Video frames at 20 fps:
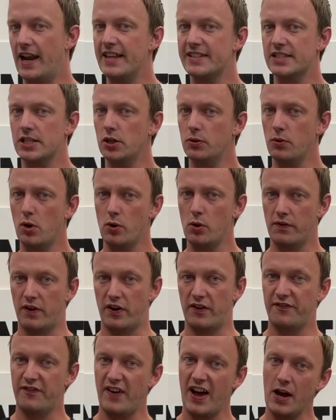let's go over
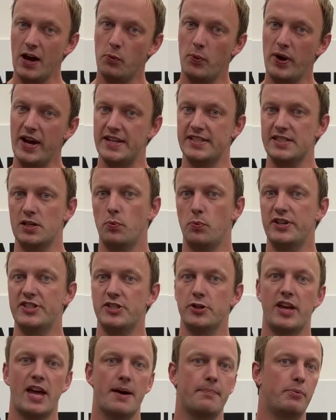5 ways in which
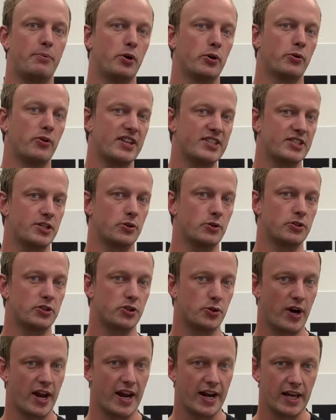you can progress your
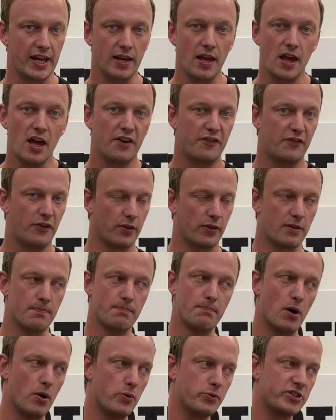training, from the
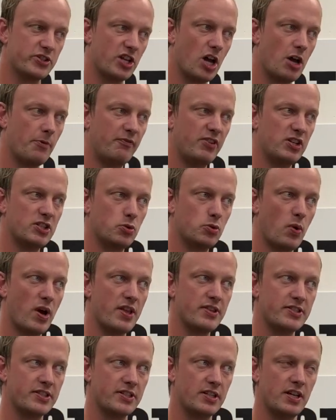most obvious
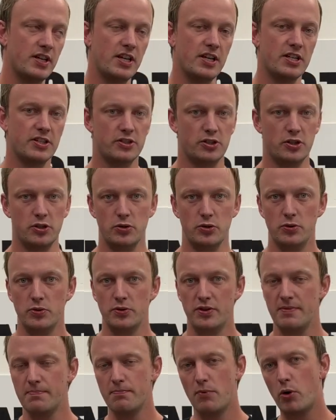ones to
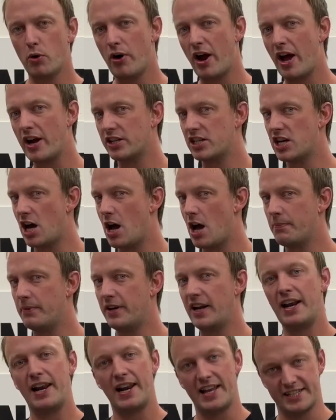the more uncommon
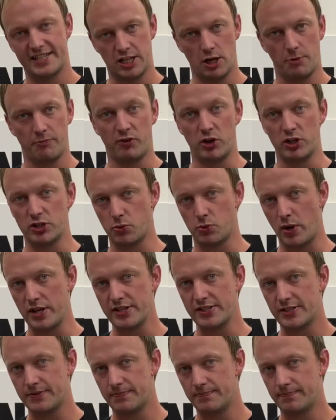and less obvious
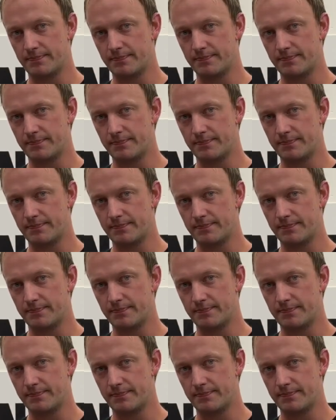ones.